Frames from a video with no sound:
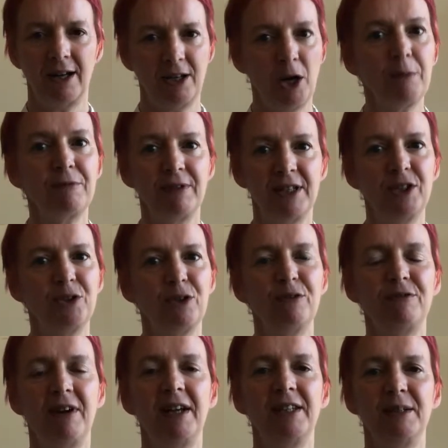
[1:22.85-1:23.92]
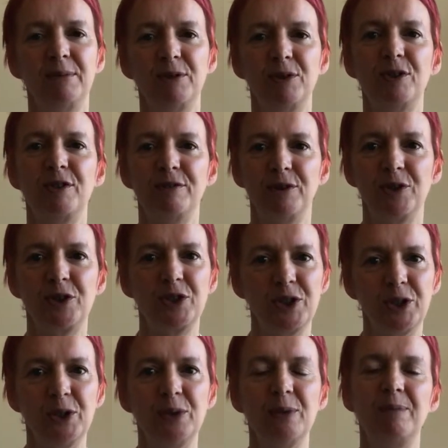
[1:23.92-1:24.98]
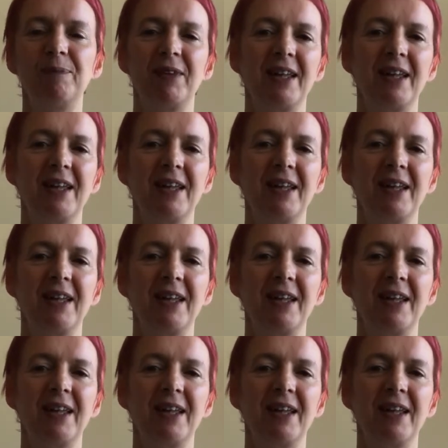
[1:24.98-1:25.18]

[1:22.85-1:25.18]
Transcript: hopefully you'll find them useful too